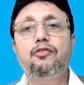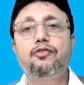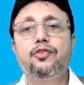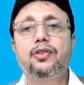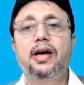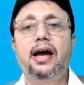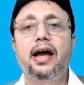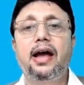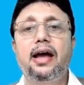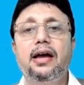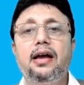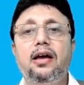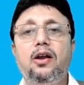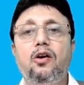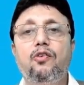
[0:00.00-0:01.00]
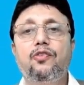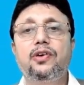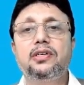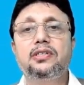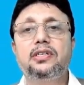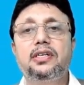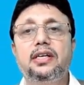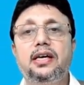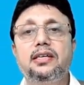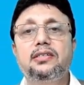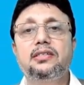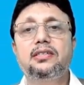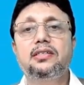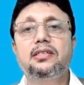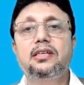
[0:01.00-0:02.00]
If the angle of
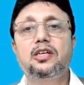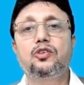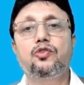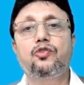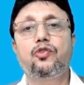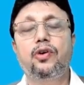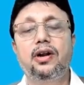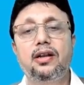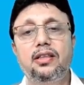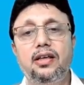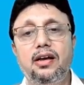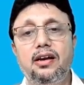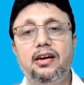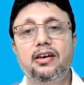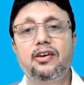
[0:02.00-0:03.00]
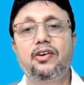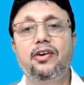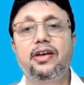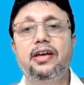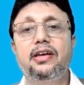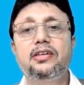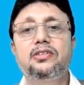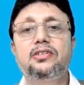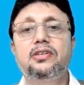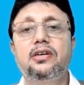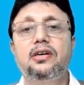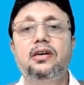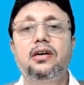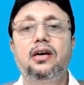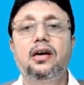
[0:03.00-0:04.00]
incidence is further increased,
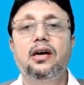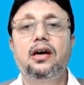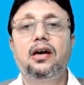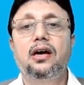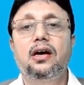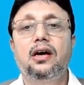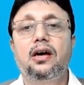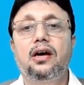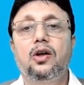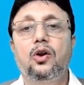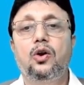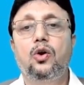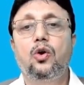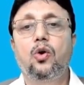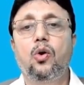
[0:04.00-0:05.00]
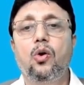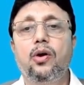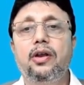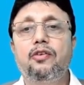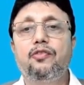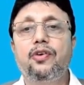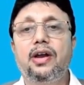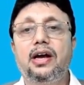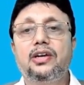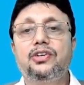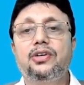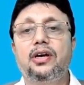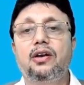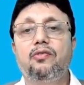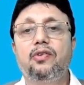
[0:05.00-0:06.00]
no
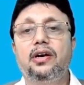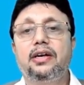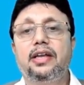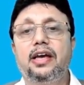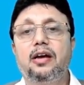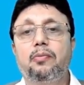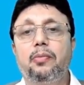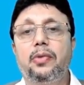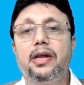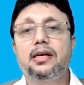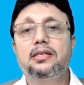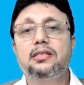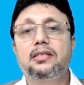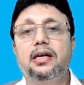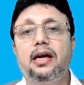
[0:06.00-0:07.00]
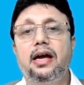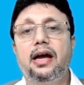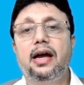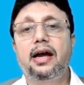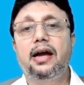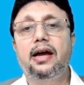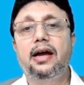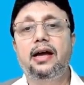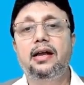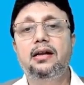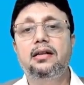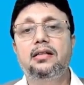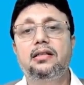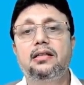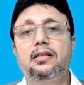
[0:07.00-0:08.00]
refraction will take place
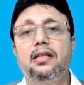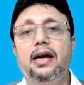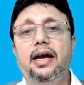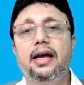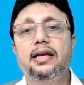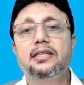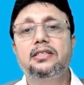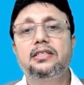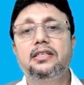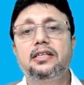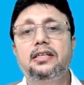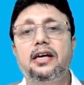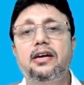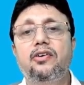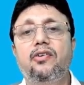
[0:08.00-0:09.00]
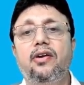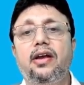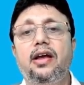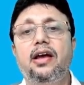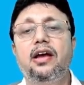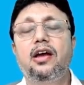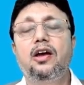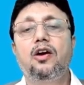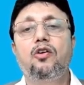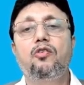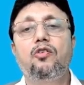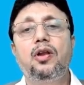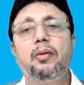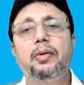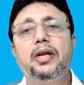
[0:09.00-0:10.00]
and the incident ray
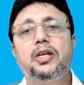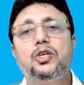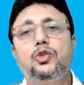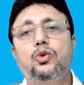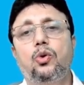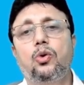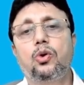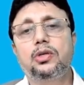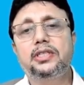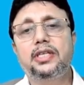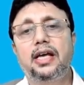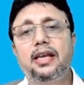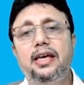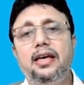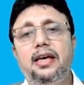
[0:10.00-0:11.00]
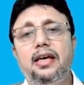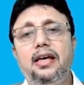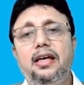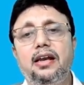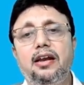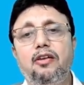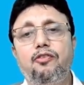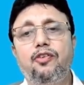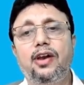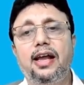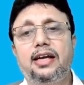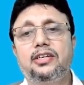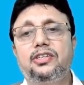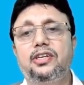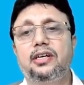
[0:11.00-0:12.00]
will be totally
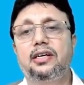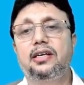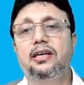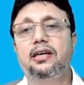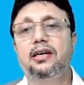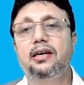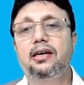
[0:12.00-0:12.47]
reflected.